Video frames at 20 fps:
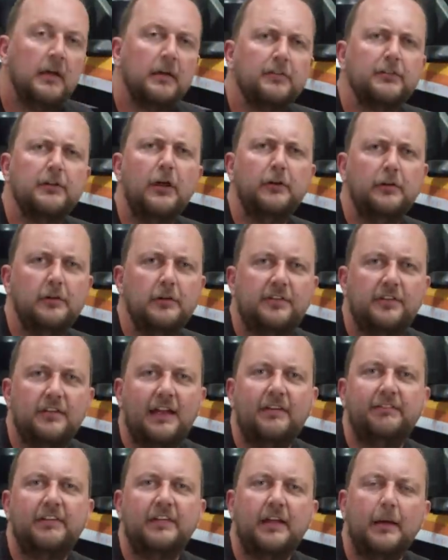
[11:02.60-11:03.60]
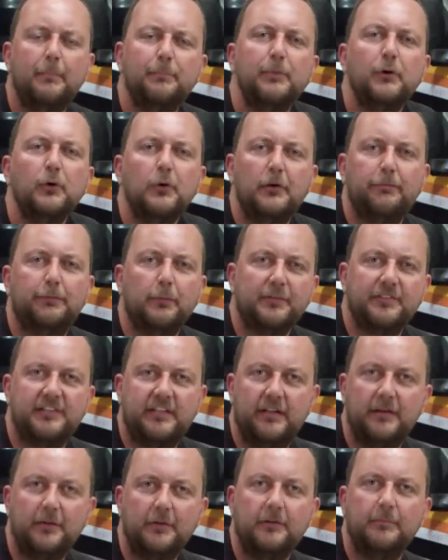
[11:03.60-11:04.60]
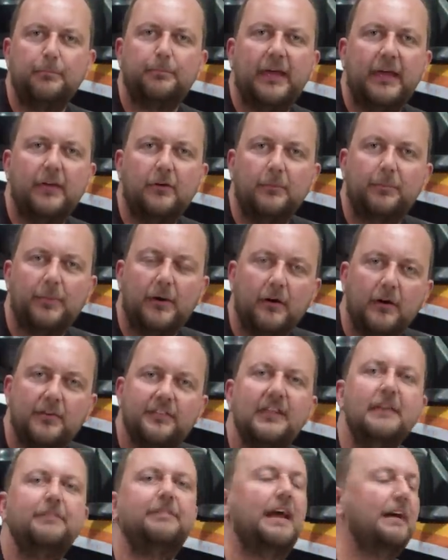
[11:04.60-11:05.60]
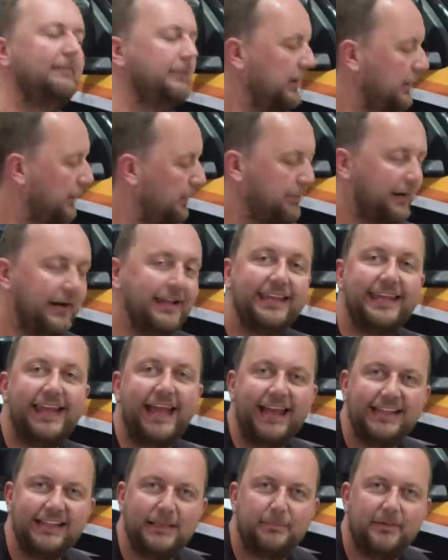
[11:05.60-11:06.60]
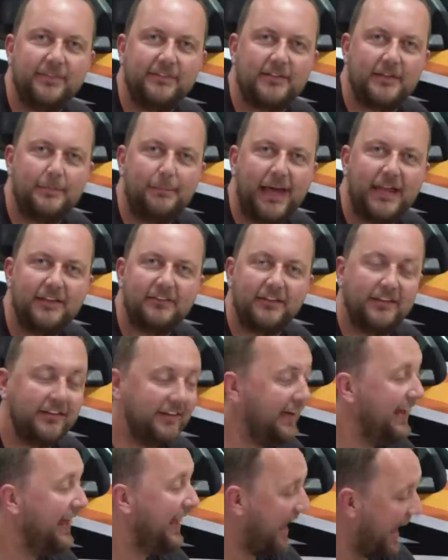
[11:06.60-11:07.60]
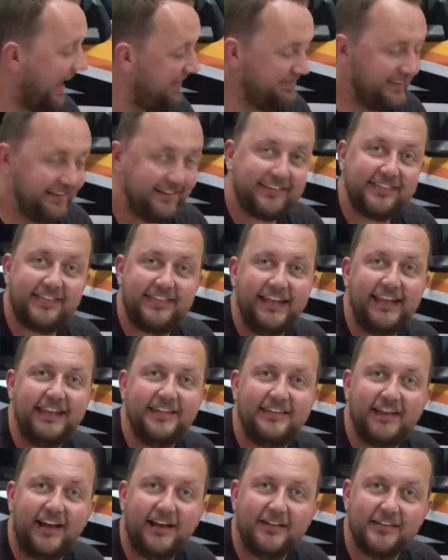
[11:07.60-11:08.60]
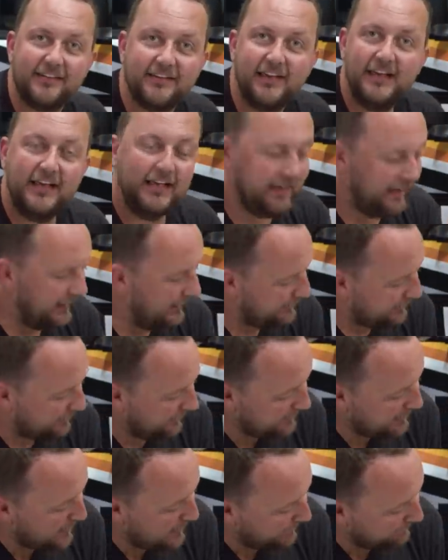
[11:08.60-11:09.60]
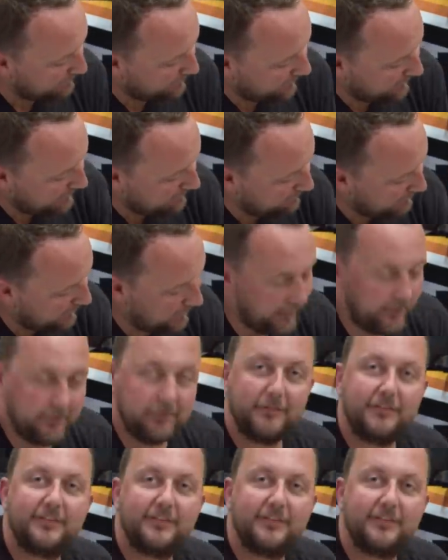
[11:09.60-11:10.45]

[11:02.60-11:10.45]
There's no use in having that beautiful Tilton pedal box if you haven't got brake calipers to match it, and this thing does. It's got Brembo